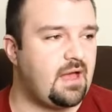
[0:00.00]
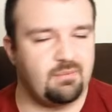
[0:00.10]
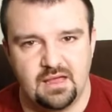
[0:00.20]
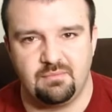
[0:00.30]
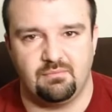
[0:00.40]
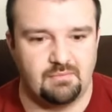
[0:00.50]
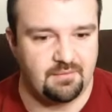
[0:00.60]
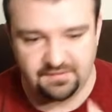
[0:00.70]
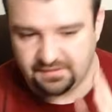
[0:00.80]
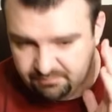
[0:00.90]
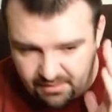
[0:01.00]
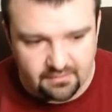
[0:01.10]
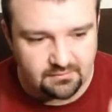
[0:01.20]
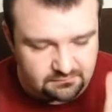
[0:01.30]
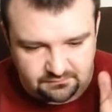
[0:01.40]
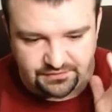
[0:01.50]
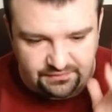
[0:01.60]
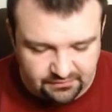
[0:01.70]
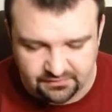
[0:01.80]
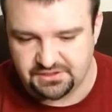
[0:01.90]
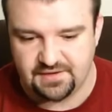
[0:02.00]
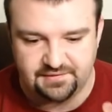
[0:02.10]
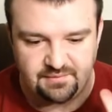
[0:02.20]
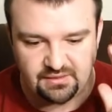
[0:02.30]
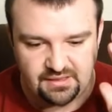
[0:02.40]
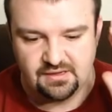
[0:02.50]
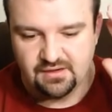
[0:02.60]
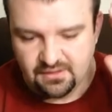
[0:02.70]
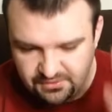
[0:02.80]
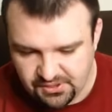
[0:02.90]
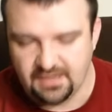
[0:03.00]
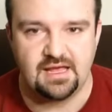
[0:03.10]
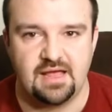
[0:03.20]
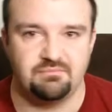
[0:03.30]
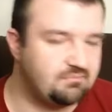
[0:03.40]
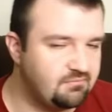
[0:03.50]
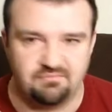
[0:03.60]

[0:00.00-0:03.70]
I'm hype. I'm feeling better. Still a little congested, but trying to get